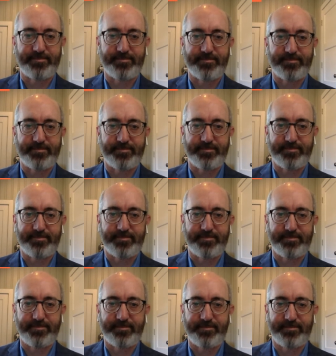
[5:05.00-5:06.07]

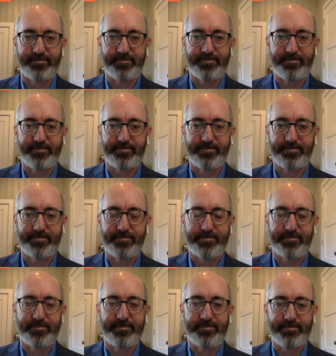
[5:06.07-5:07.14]

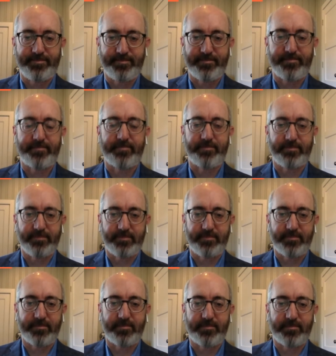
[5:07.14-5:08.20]

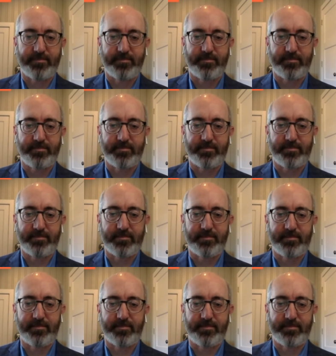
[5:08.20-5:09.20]
(not speaking)